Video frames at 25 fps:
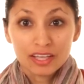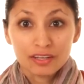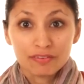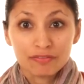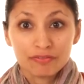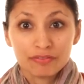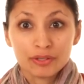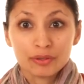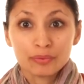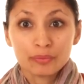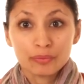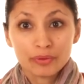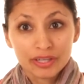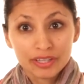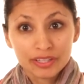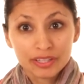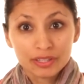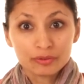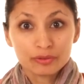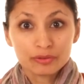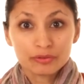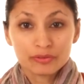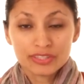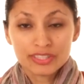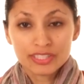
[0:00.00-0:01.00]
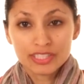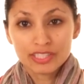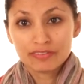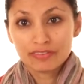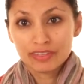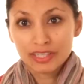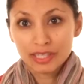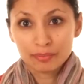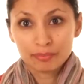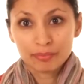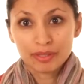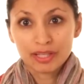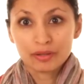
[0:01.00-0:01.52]
If you won, you will receive
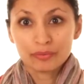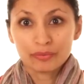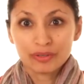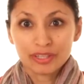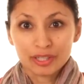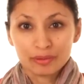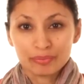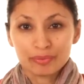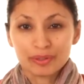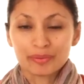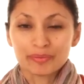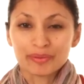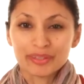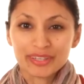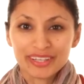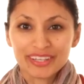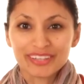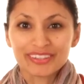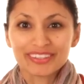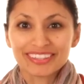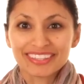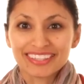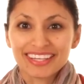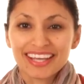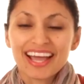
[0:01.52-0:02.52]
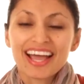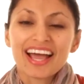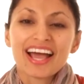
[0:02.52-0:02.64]
an email with your promo code.